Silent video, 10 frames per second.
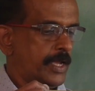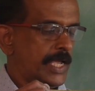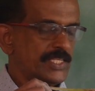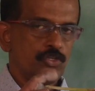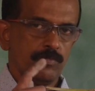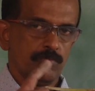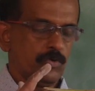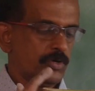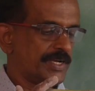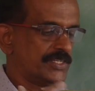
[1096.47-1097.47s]
Assume
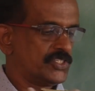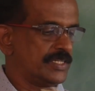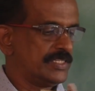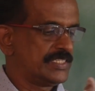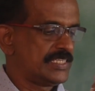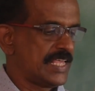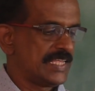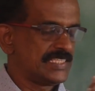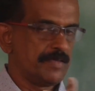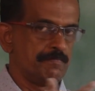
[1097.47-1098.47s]
or consider this
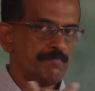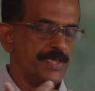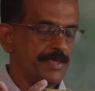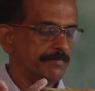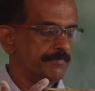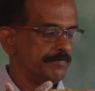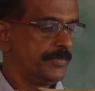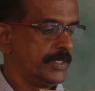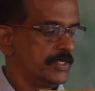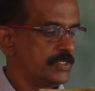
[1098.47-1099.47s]
as a beam
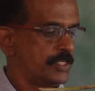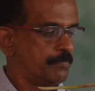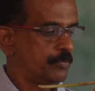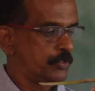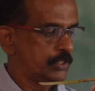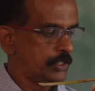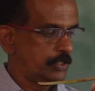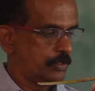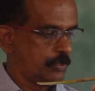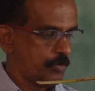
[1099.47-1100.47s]
supported
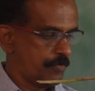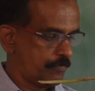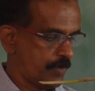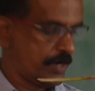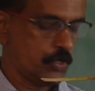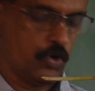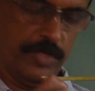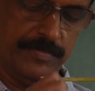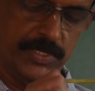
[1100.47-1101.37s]
over one column